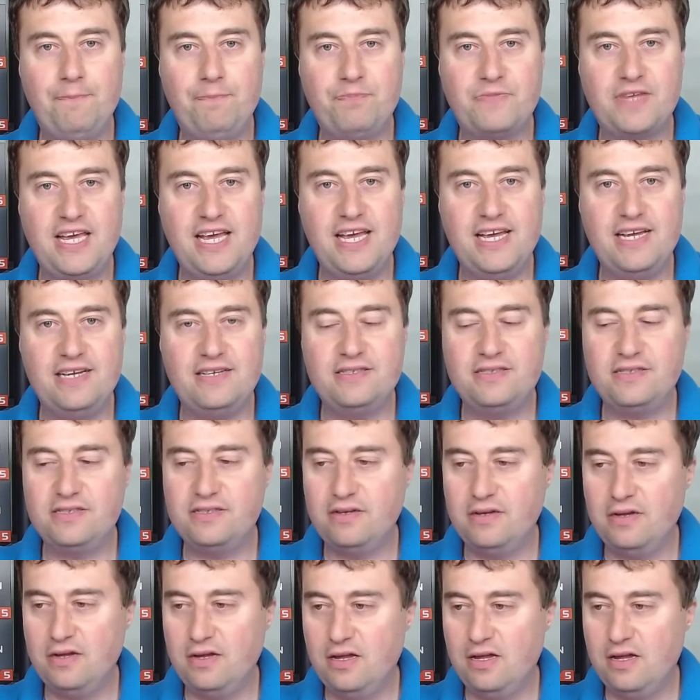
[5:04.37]
kit,
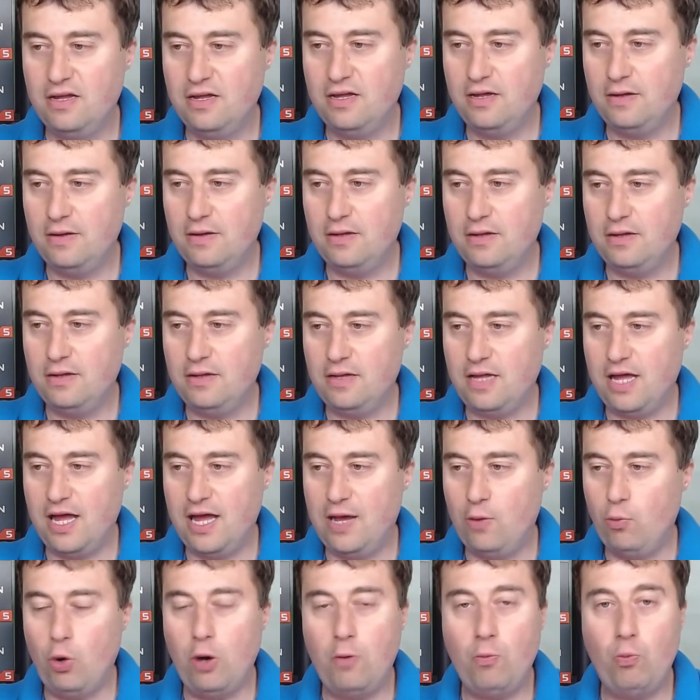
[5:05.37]

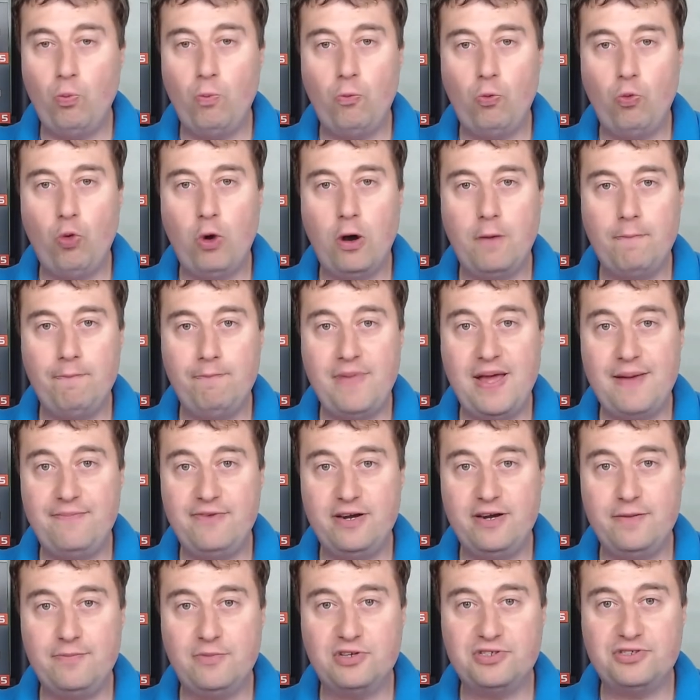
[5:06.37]
one memory
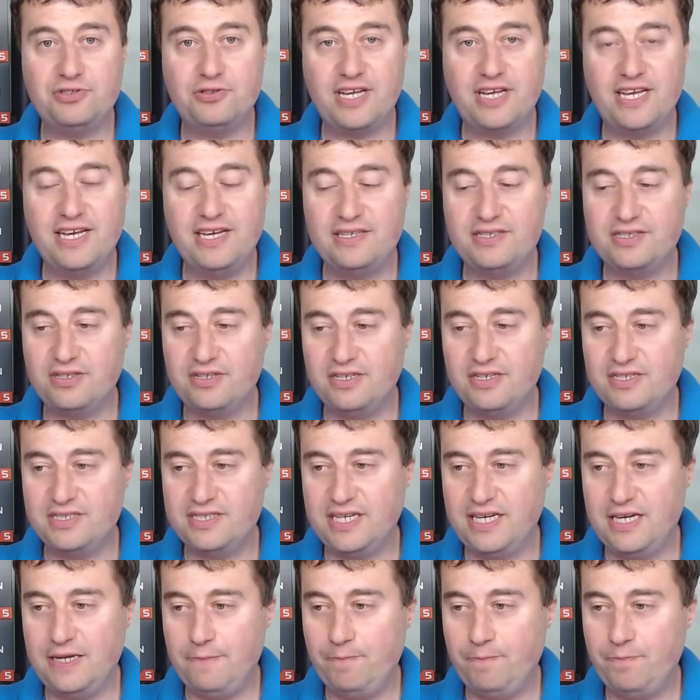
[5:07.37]
module kit, shall I say.
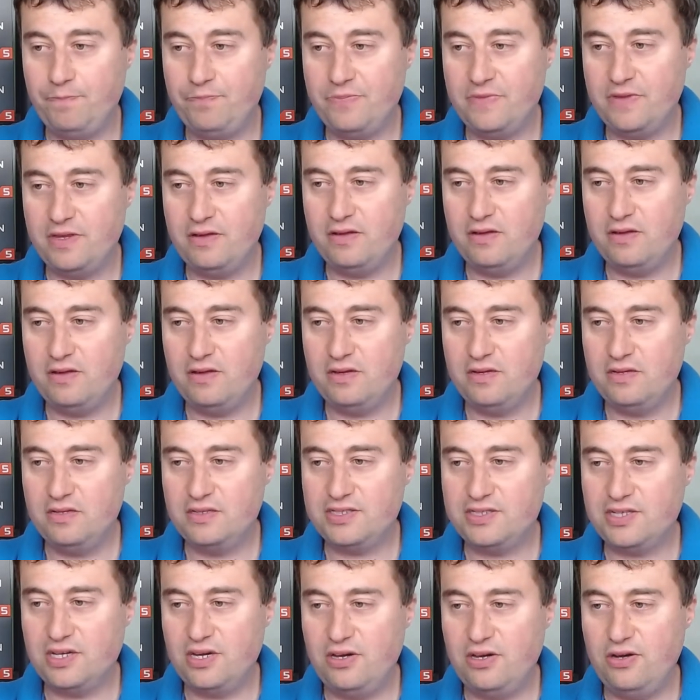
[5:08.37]

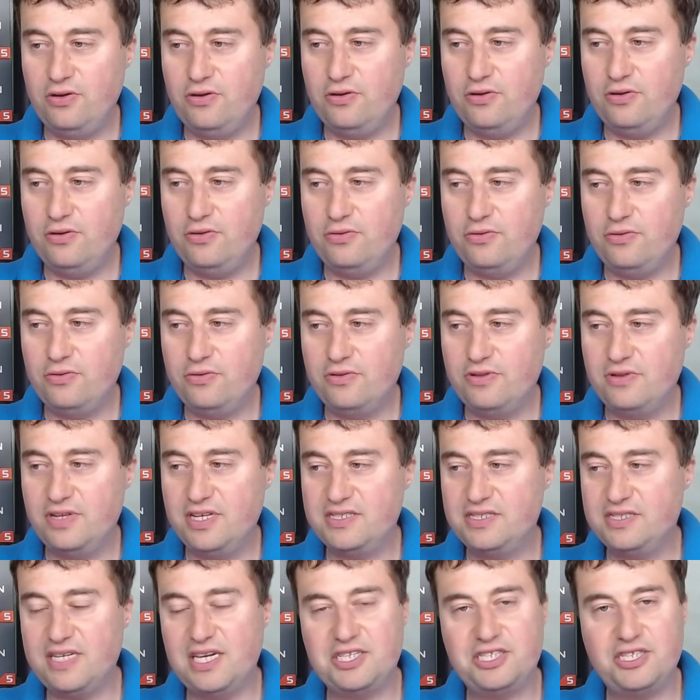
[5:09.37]
So this is
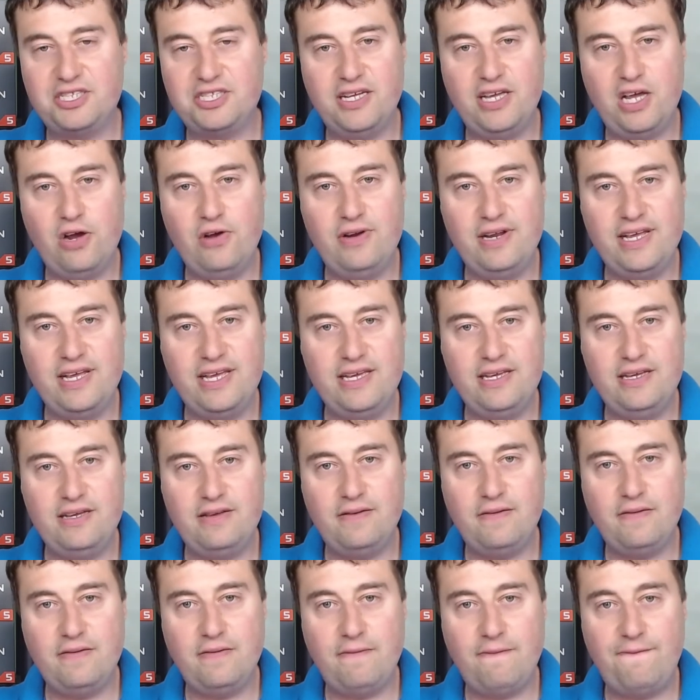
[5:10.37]
actually only
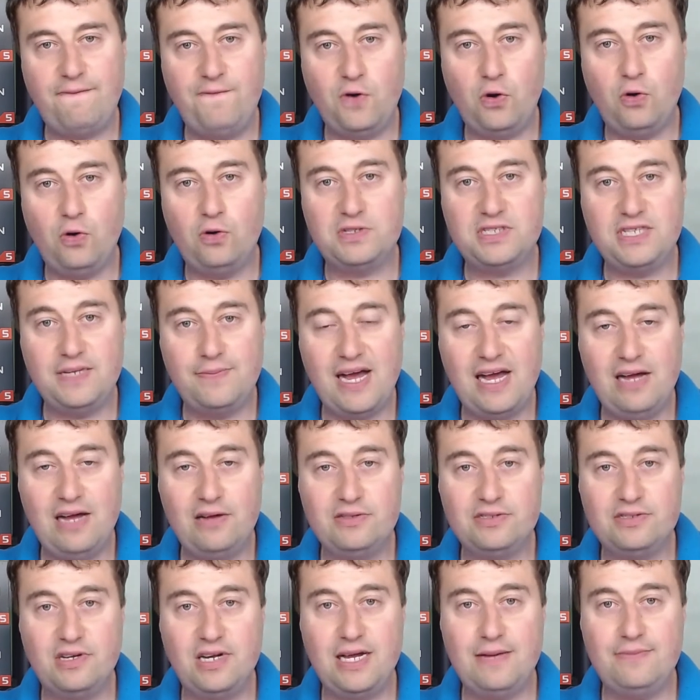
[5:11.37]
£40
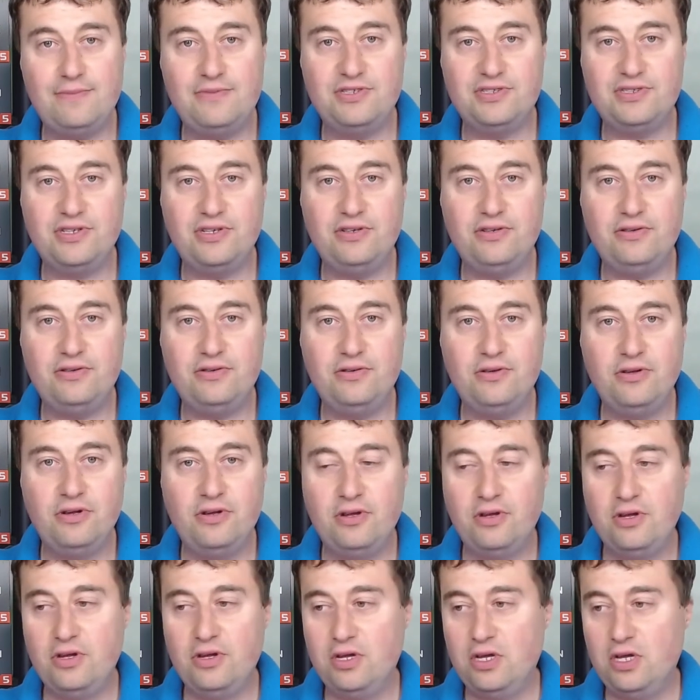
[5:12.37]
on Amazon.
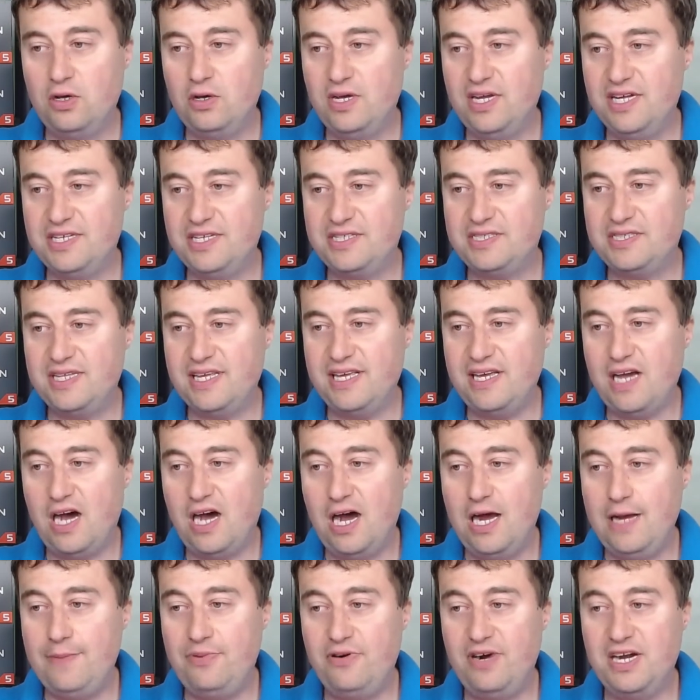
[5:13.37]
It's the
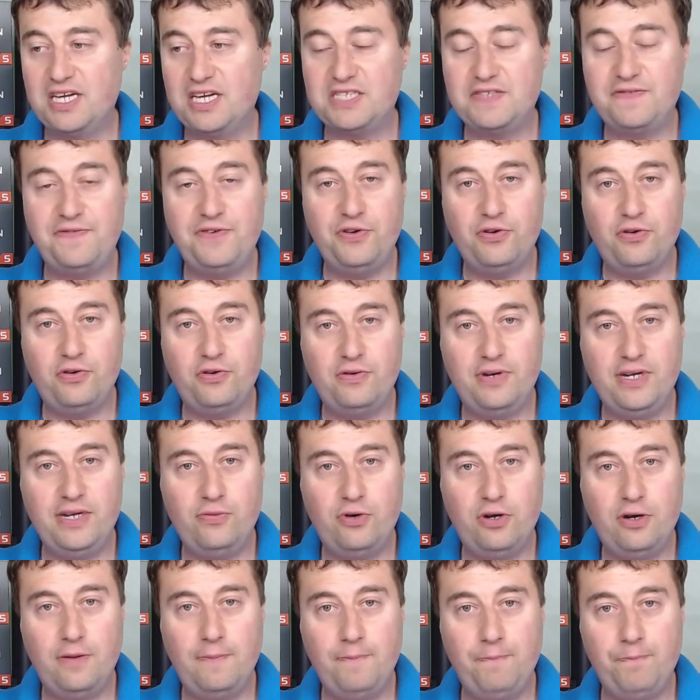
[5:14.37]
HyperX FURY
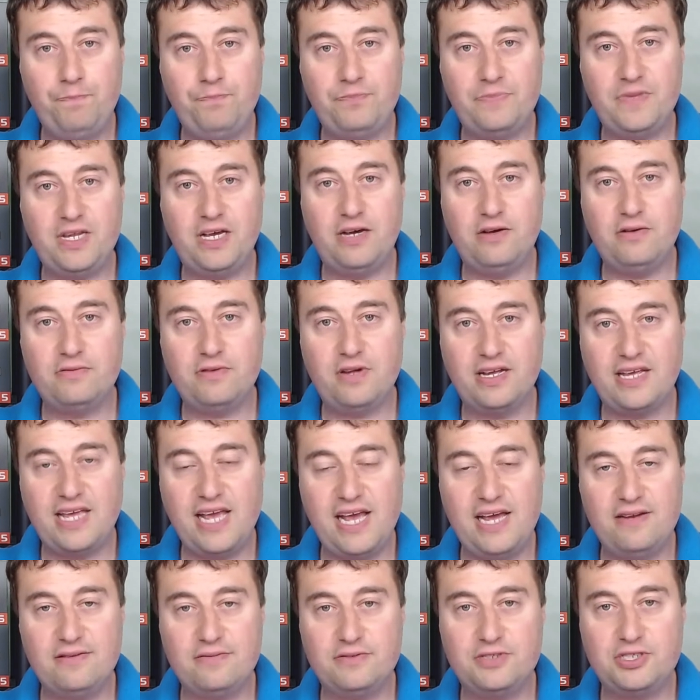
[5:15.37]
one. I'll
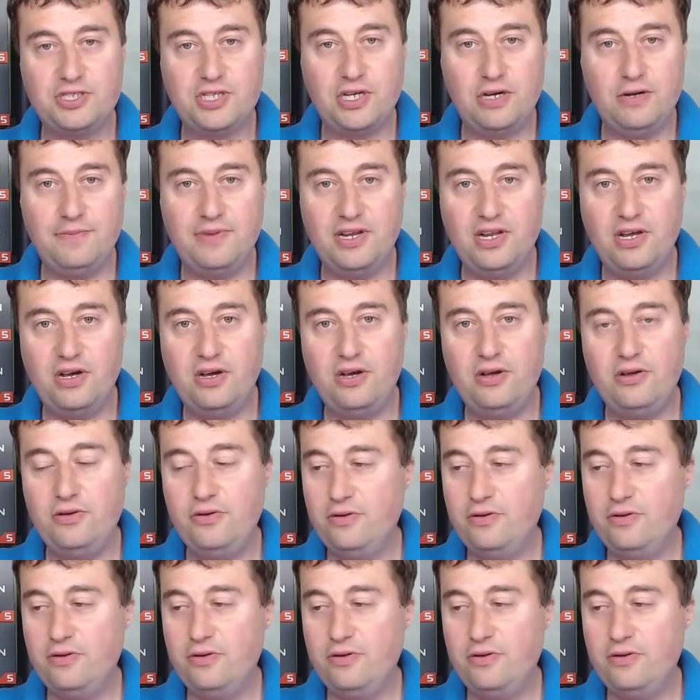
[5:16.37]
again show it below.